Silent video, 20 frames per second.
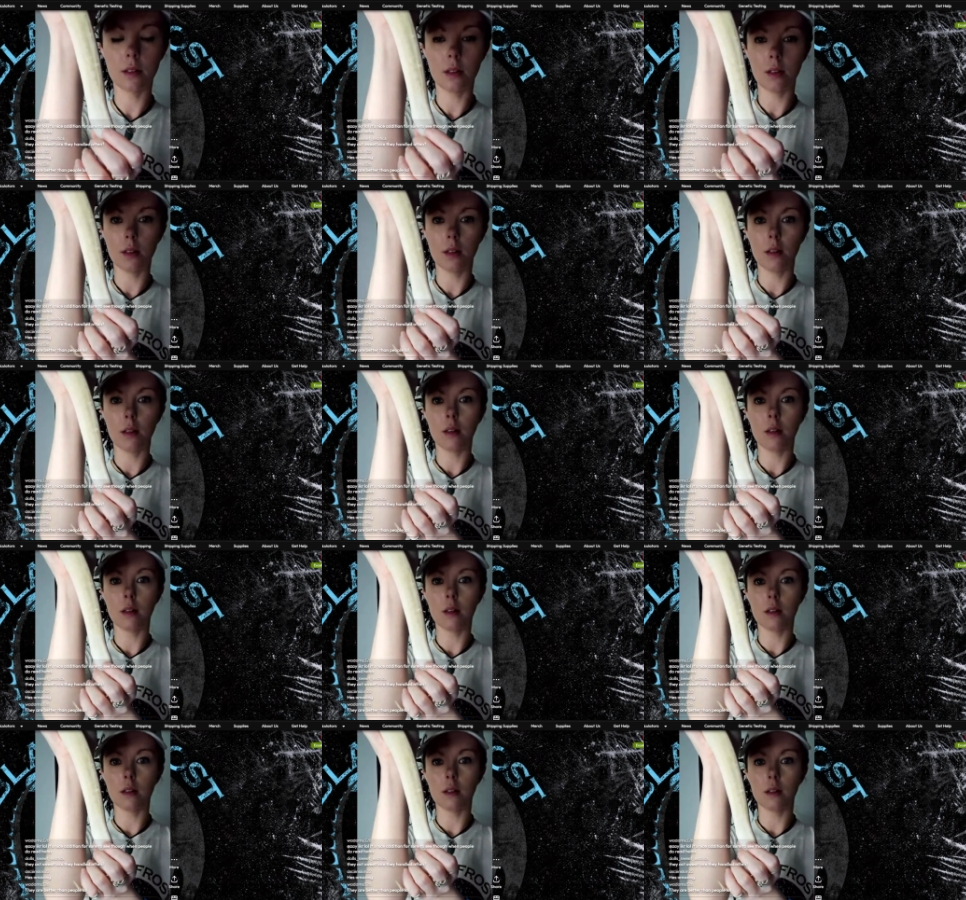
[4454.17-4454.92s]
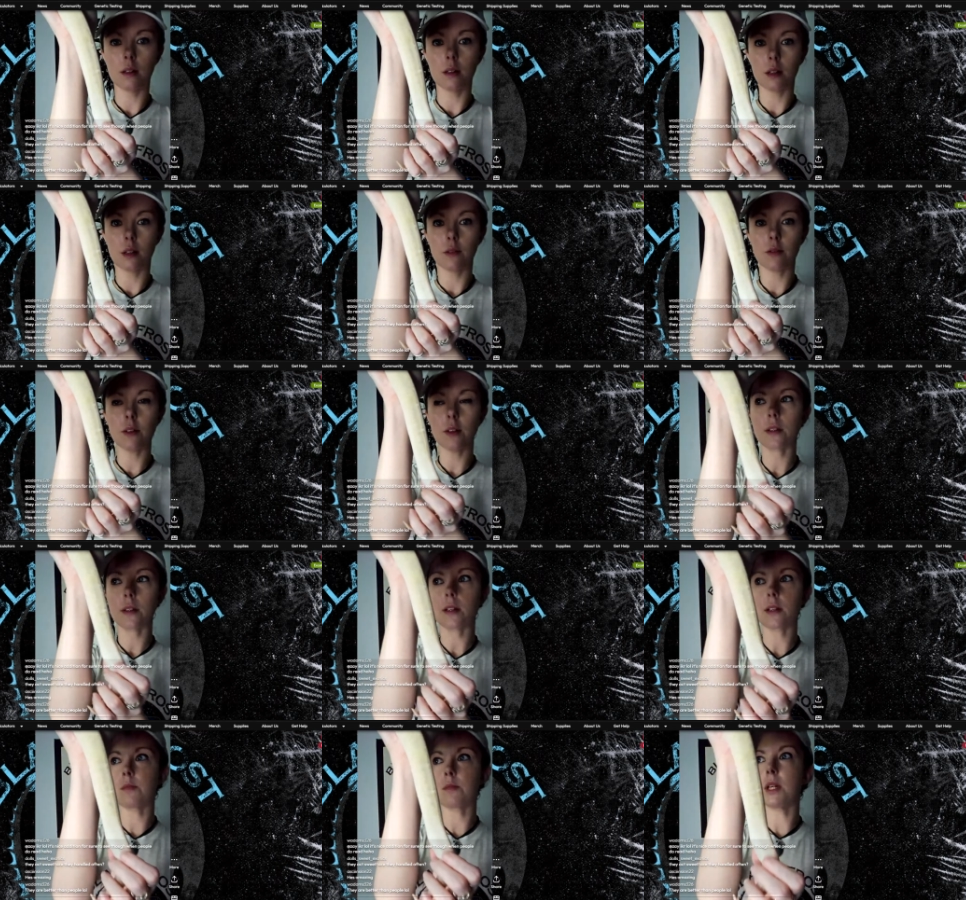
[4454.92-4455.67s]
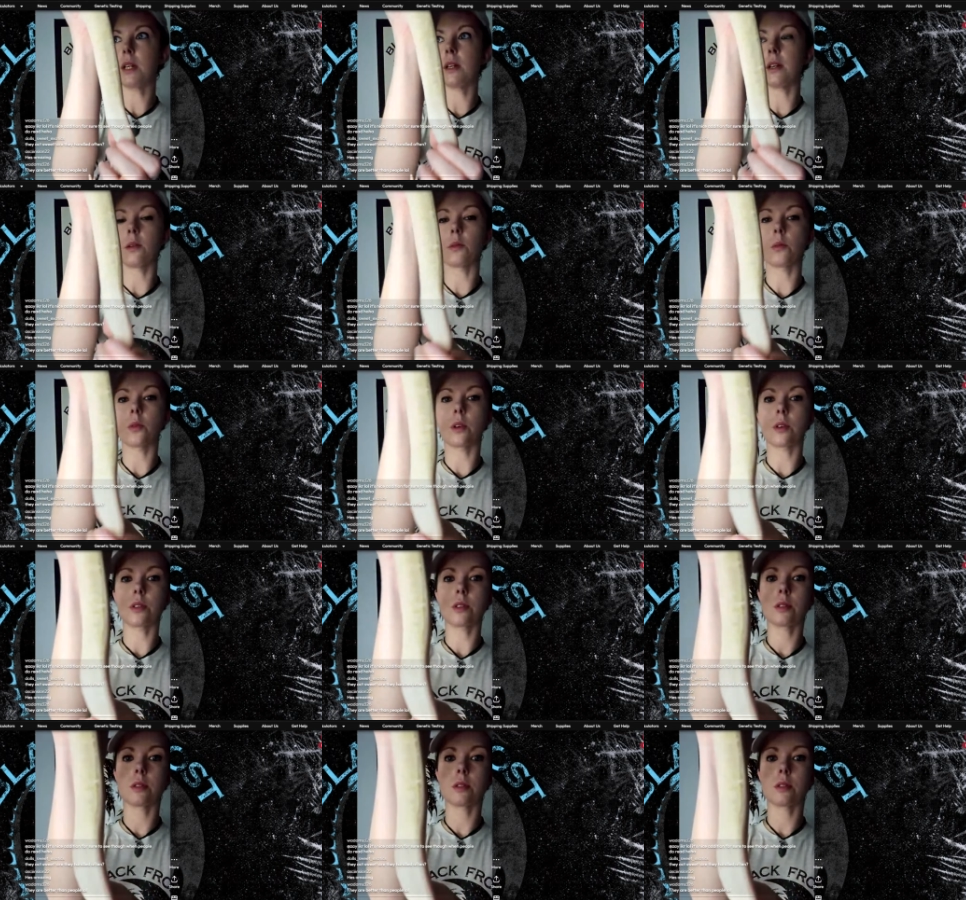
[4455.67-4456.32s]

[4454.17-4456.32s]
I feel like that's making it worse.